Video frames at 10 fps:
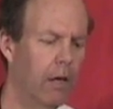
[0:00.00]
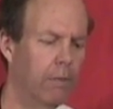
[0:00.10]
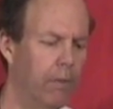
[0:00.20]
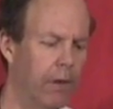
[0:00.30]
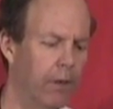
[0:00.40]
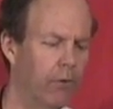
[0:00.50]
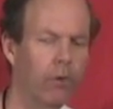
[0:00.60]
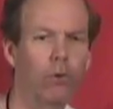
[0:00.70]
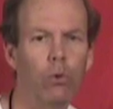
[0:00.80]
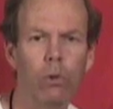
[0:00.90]
but it's
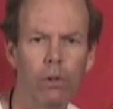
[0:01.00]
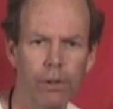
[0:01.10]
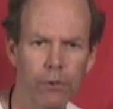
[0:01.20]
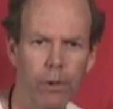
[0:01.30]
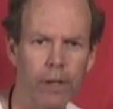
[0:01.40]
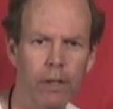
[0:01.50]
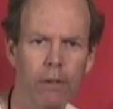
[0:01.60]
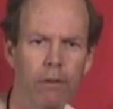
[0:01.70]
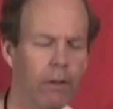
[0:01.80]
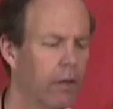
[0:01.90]
a tool of the trade.
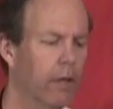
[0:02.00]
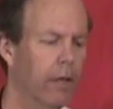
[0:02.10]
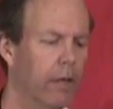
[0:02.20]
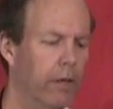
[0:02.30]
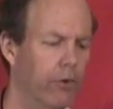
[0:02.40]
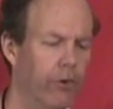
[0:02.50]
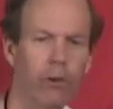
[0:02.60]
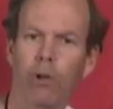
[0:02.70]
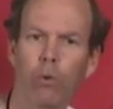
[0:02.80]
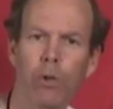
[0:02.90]
It is
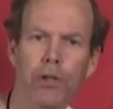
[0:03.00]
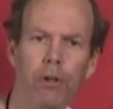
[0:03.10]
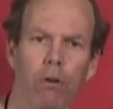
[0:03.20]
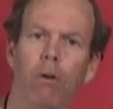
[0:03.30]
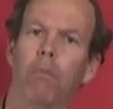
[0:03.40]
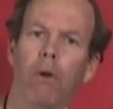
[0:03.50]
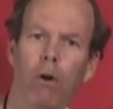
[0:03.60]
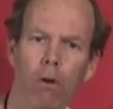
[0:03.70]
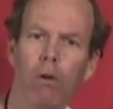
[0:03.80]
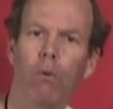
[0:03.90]
your original
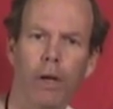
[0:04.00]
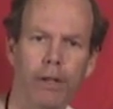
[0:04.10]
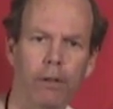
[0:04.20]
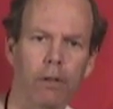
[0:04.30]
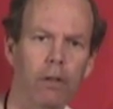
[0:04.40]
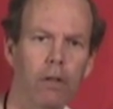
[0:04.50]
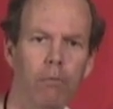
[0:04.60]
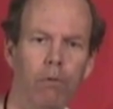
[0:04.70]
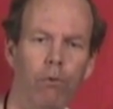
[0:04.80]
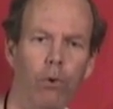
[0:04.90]
ball winder.
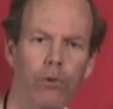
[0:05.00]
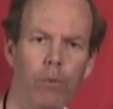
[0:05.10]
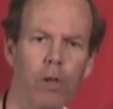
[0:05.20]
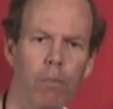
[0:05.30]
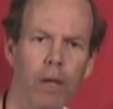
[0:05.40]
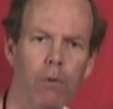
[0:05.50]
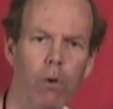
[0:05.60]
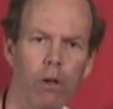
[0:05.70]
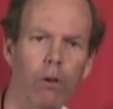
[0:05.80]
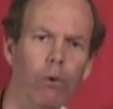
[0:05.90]
Before somebody made
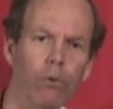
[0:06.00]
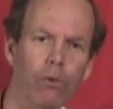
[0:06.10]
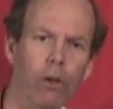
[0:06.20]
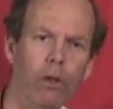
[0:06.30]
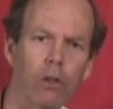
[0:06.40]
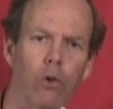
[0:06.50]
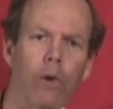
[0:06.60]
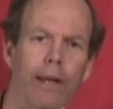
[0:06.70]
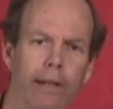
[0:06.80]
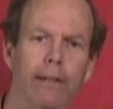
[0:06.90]
one of those
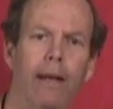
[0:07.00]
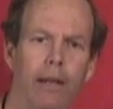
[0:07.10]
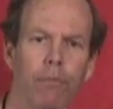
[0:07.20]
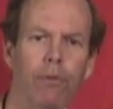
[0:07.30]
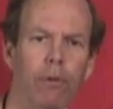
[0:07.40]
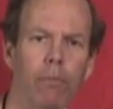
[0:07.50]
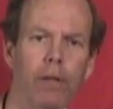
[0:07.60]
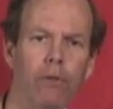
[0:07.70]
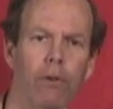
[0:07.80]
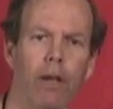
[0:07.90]
crank types that
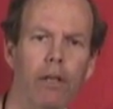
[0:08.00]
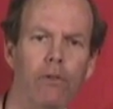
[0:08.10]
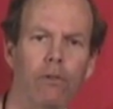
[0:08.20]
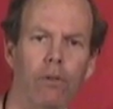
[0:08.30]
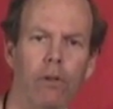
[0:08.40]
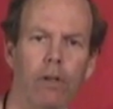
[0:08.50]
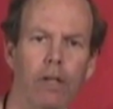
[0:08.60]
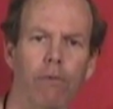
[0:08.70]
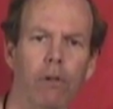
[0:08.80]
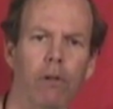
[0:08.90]
makes a nice
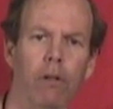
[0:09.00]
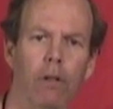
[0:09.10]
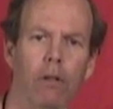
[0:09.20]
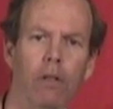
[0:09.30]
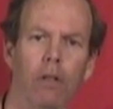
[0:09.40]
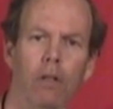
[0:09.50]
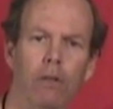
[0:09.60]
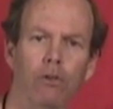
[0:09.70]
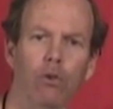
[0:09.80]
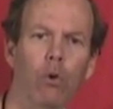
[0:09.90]
even
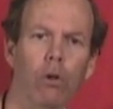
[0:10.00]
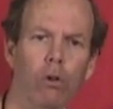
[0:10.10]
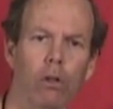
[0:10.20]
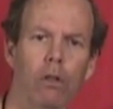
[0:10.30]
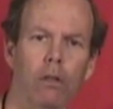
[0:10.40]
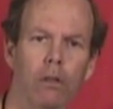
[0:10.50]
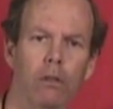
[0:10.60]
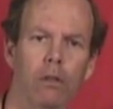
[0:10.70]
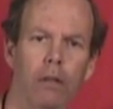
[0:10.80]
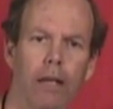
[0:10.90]
store look
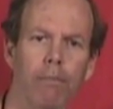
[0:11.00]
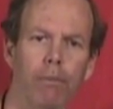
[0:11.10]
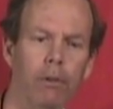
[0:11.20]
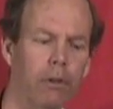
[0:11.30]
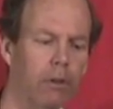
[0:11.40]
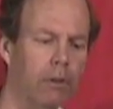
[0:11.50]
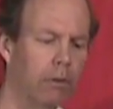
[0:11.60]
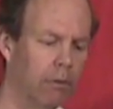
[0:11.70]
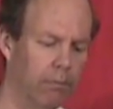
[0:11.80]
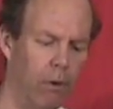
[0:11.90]
type
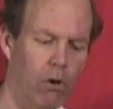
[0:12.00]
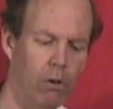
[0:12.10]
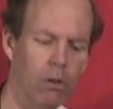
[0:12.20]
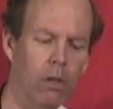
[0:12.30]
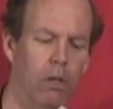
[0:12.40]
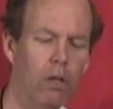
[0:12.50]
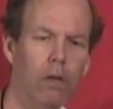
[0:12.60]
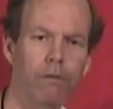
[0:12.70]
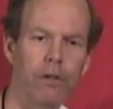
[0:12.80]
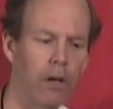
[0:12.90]
ball
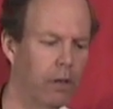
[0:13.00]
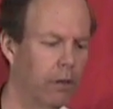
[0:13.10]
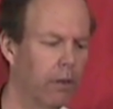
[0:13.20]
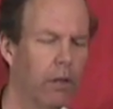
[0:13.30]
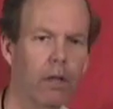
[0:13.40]
of yarn,